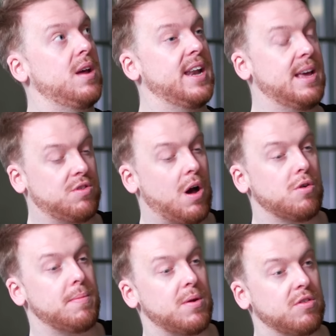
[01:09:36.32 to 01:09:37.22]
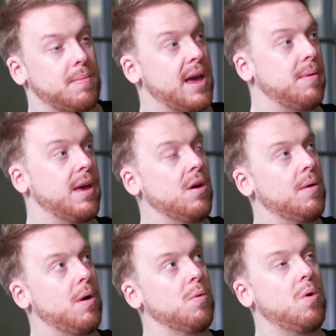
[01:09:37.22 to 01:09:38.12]
and he was holding me when I was a baby on
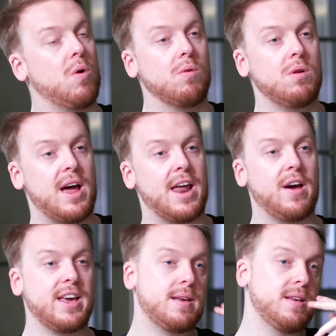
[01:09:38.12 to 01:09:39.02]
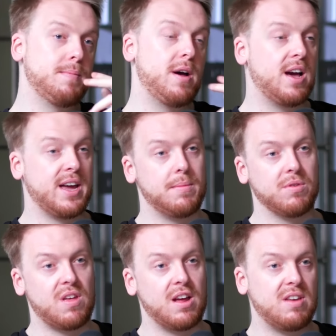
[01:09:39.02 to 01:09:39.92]
my wall, and I my lucky
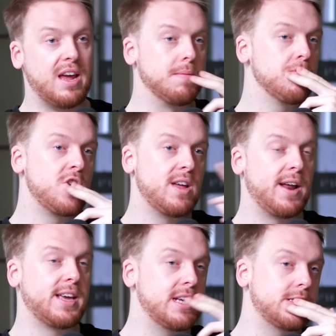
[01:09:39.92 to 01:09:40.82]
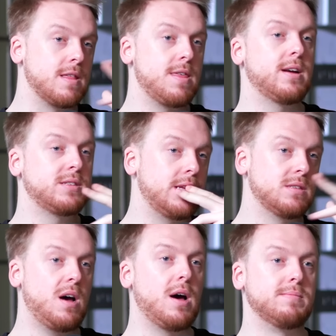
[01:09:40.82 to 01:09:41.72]
number's thirteen, and I kissed it thirteen
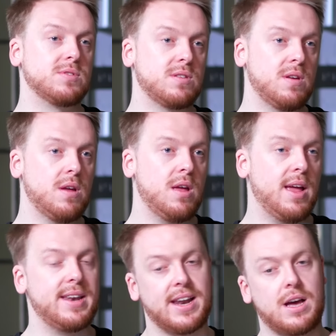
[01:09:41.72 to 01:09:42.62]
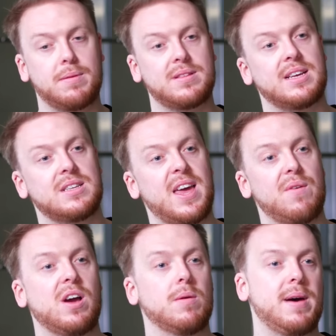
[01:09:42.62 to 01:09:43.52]
times, and then a couple of days later
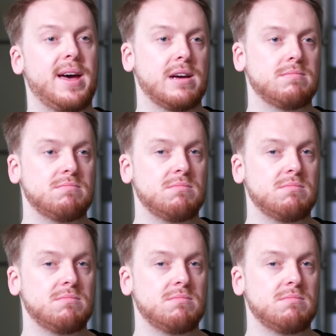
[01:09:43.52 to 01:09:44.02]
he got better.